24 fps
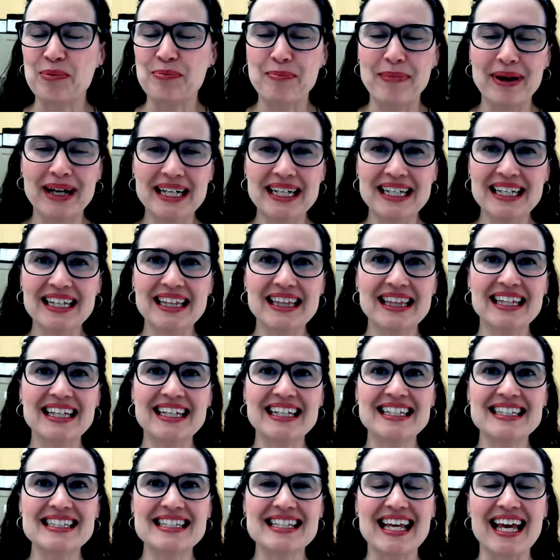Many
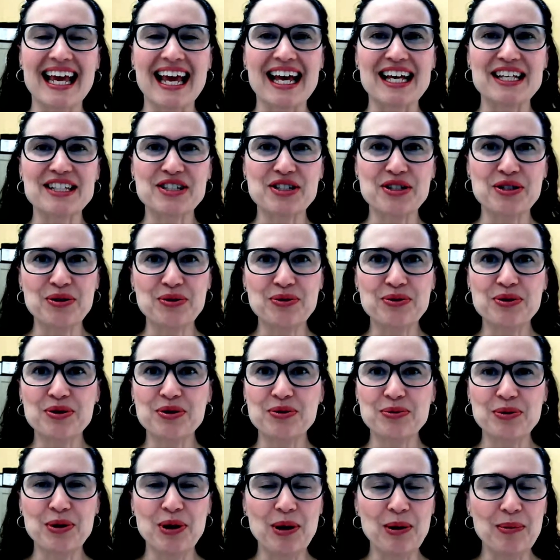things as
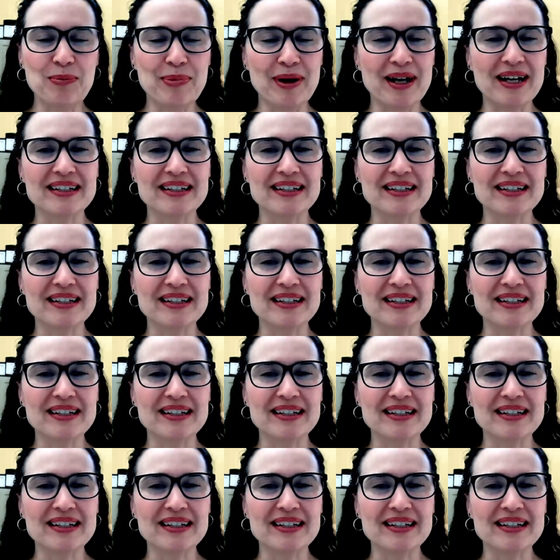usual,